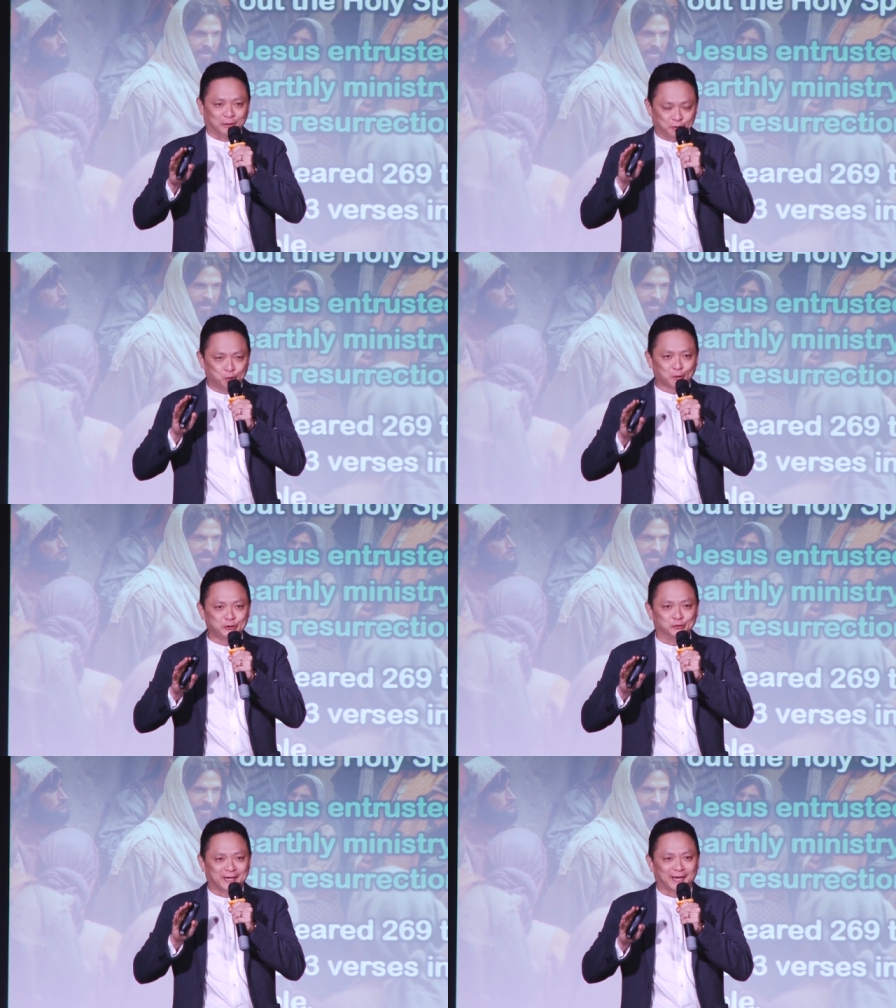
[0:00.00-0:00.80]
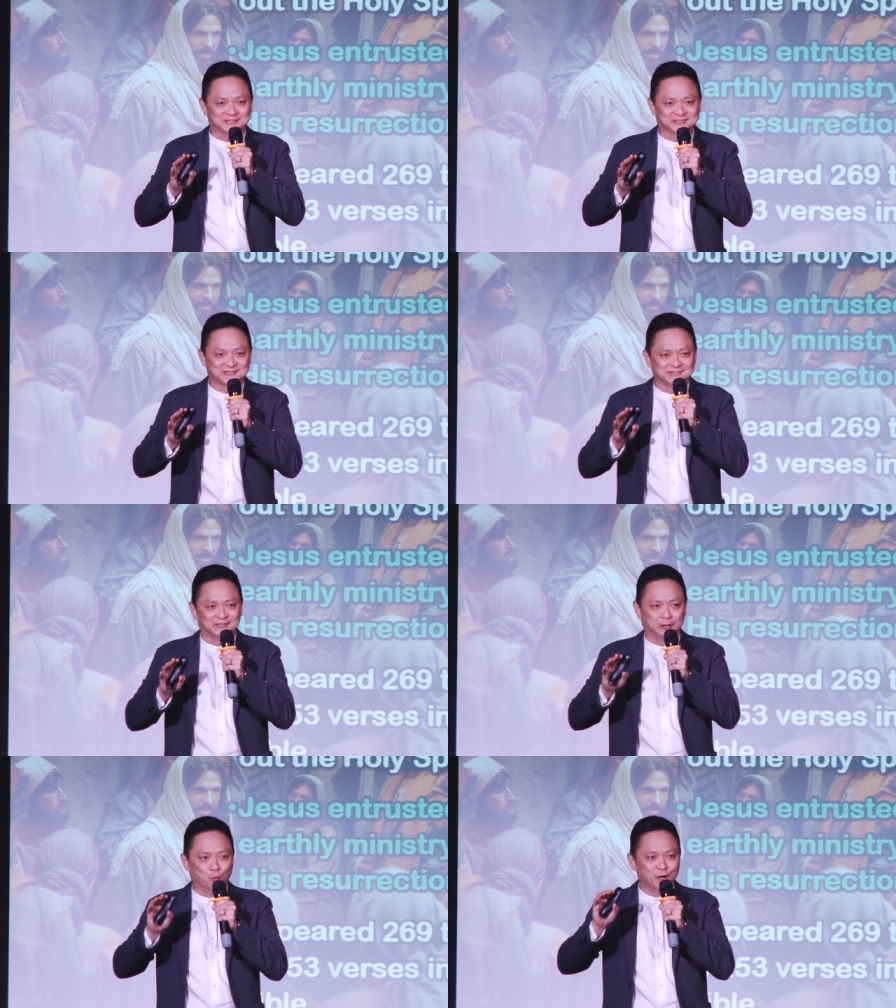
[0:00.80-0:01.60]
But do you want to guess
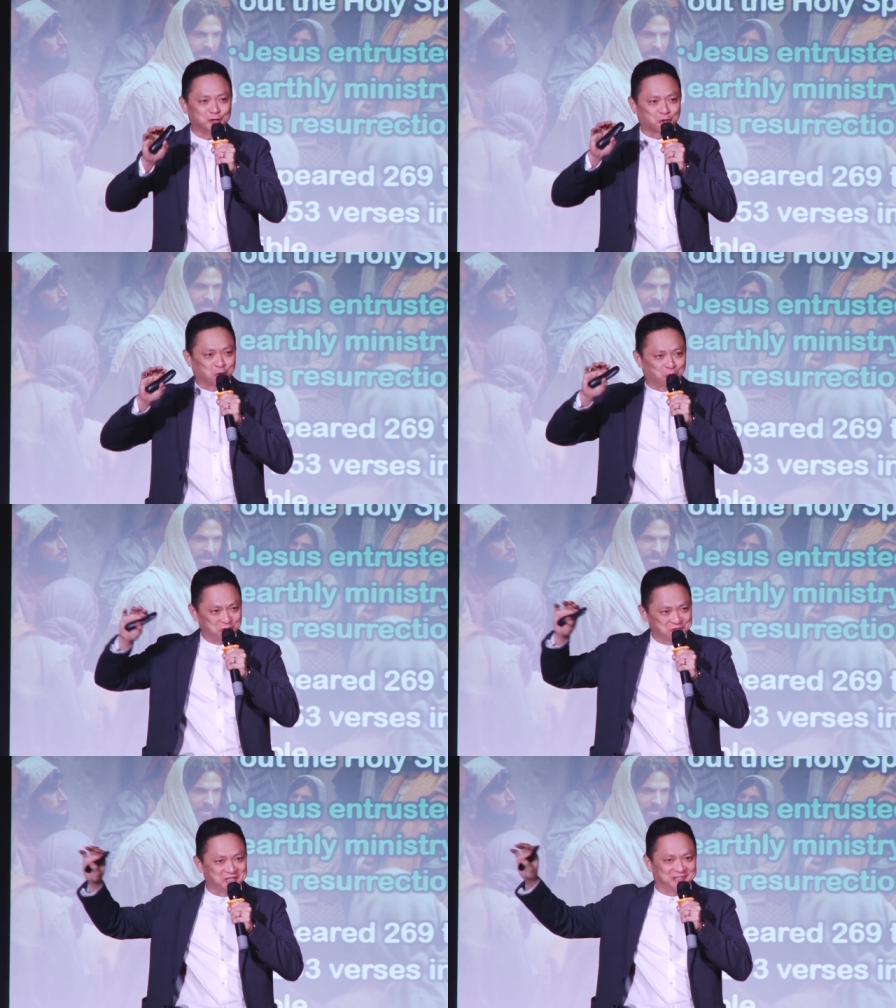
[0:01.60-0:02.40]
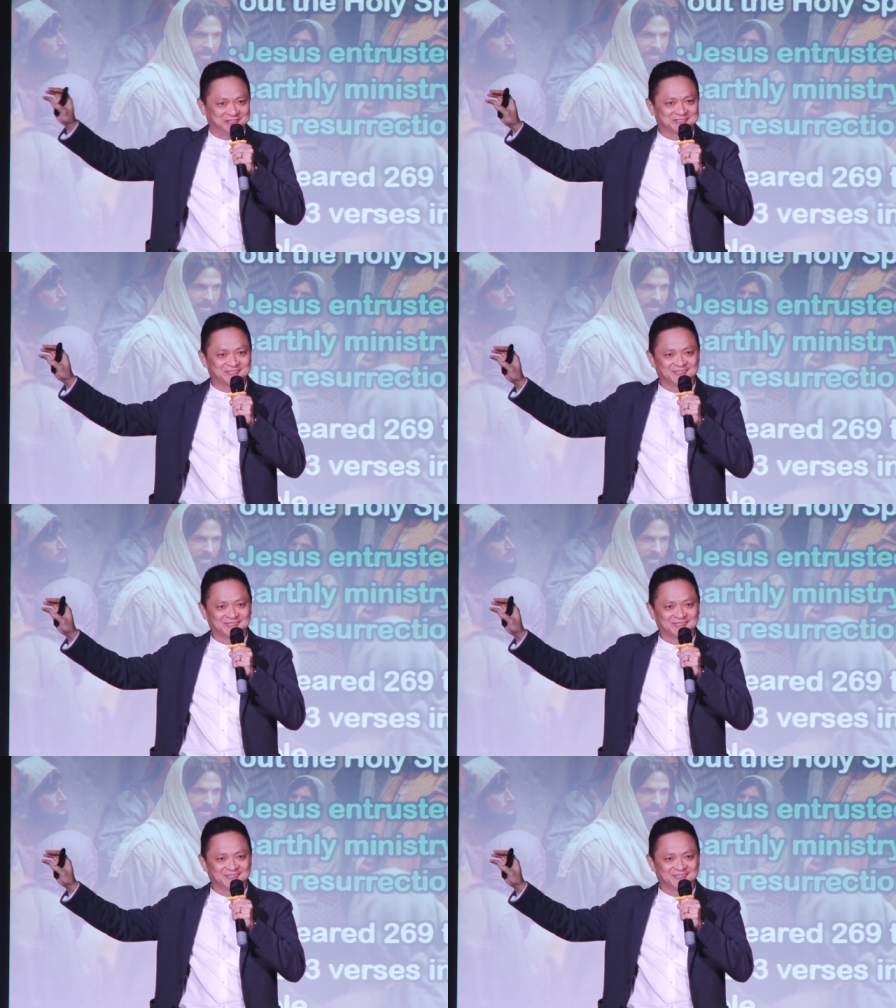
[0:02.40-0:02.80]
the word Christians?